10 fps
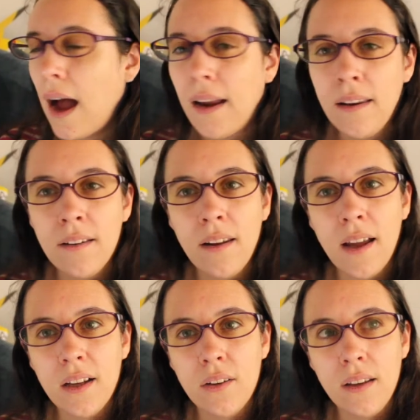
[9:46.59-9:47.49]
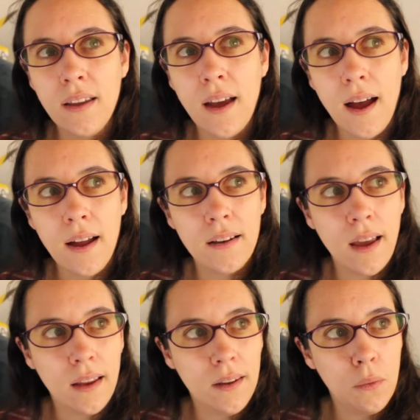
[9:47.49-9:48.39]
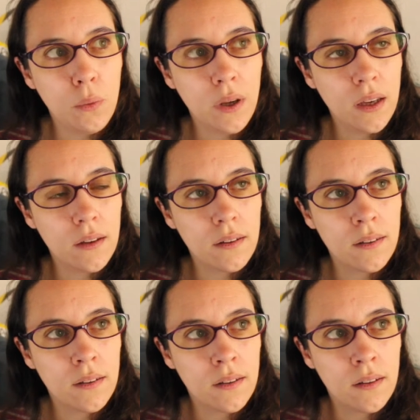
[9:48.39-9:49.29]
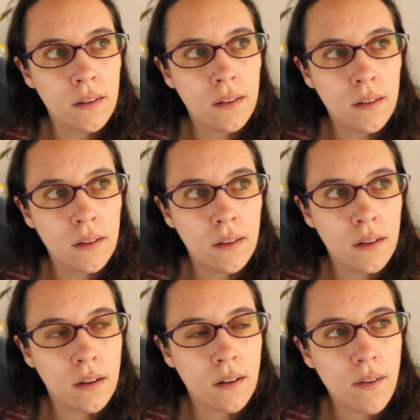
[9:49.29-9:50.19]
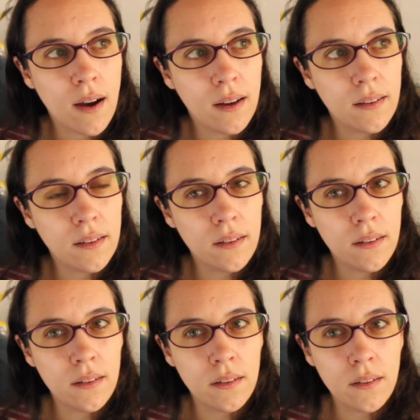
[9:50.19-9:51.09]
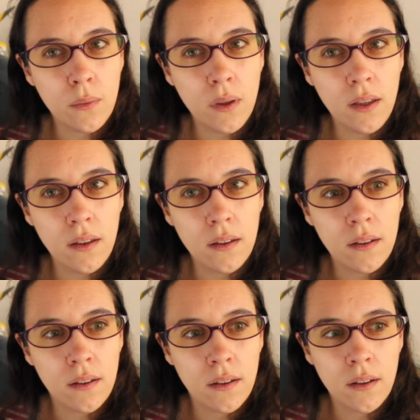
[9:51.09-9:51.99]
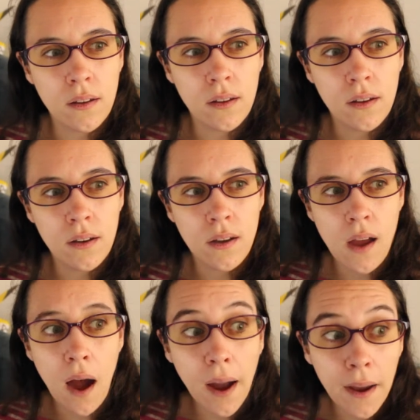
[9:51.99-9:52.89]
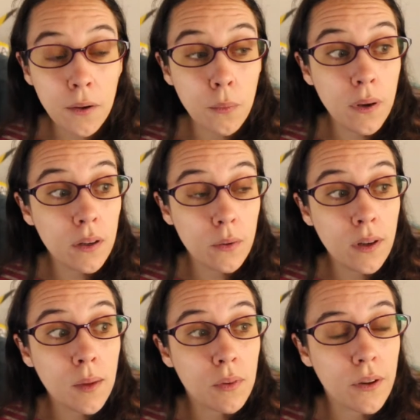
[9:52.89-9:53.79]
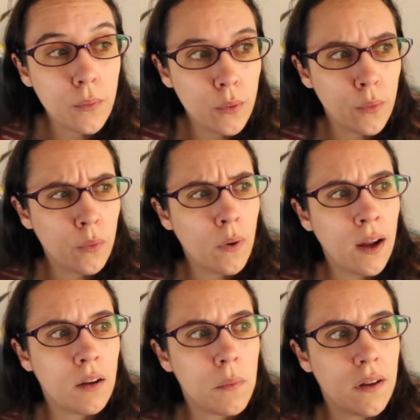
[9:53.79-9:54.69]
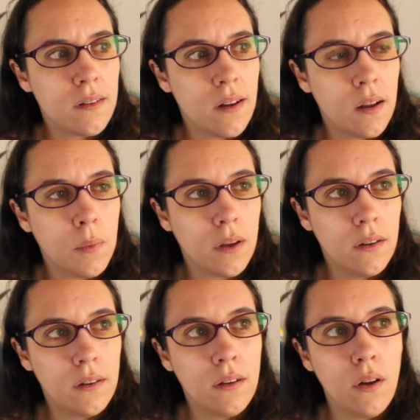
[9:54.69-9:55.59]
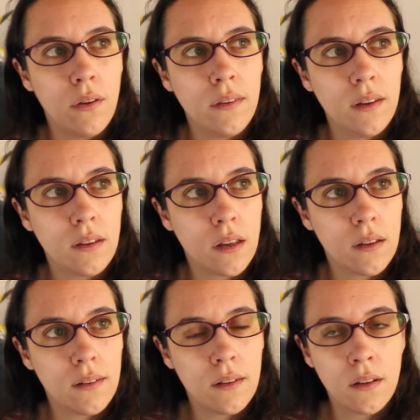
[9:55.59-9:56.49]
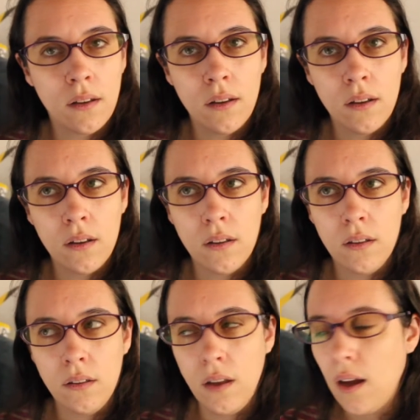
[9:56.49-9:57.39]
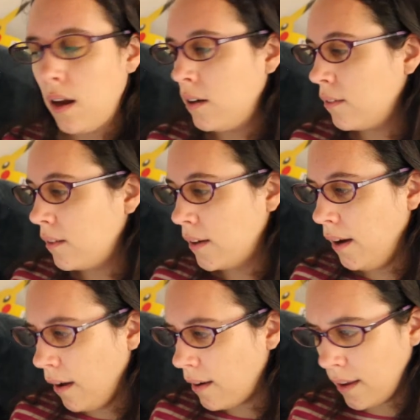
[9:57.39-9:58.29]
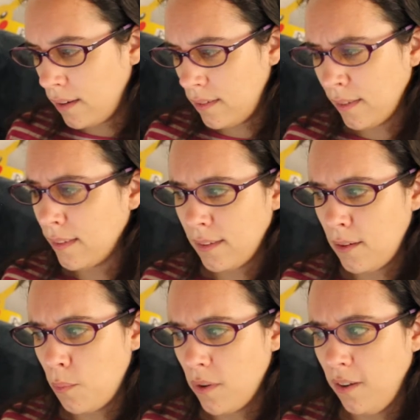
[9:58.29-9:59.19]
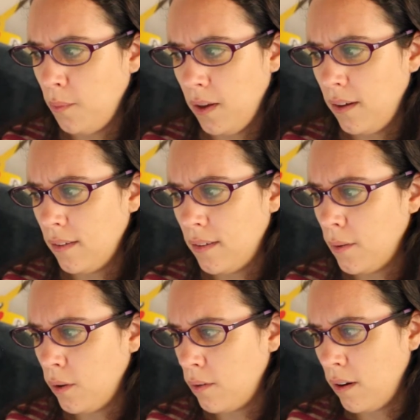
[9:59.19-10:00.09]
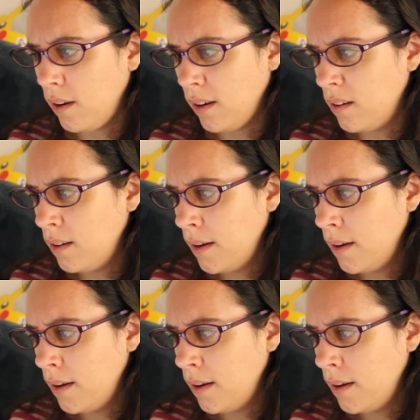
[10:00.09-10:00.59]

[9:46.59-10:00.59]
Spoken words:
I didn't actually had any weird writing this week. I had weird dreams and I would write about that, but nothing that Yeah, I don't think I had anything that surprised me that I was writing.